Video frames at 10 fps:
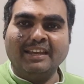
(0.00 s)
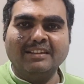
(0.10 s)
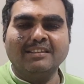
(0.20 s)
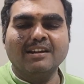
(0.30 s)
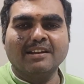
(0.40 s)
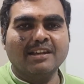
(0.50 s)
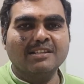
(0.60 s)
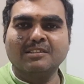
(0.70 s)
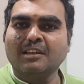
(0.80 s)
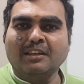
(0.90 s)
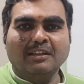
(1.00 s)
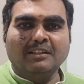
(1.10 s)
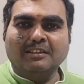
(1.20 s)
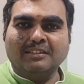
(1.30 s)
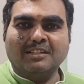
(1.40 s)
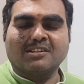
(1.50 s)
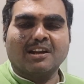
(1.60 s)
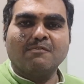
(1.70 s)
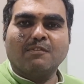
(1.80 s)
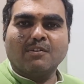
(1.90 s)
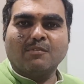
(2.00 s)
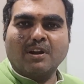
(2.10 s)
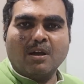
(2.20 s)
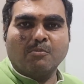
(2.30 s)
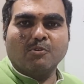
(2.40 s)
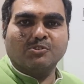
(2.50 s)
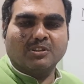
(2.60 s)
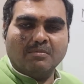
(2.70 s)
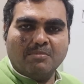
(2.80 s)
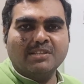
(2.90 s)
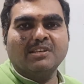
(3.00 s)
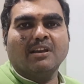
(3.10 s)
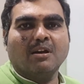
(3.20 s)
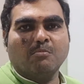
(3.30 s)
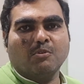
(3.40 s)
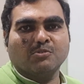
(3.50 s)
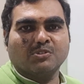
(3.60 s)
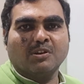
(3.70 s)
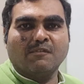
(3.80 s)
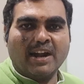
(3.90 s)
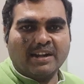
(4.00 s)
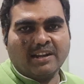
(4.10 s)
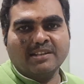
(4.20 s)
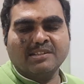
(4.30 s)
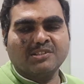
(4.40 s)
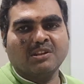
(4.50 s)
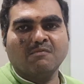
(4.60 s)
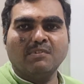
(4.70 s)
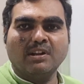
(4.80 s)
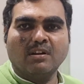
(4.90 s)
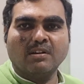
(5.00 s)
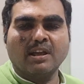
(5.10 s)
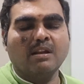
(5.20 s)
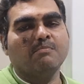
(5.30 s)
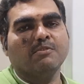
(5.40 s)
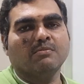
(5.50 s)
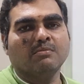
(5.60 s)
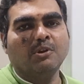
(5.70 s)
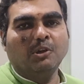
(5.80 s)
In that case, the straightforward approach, the basic approach, factorization will not help you.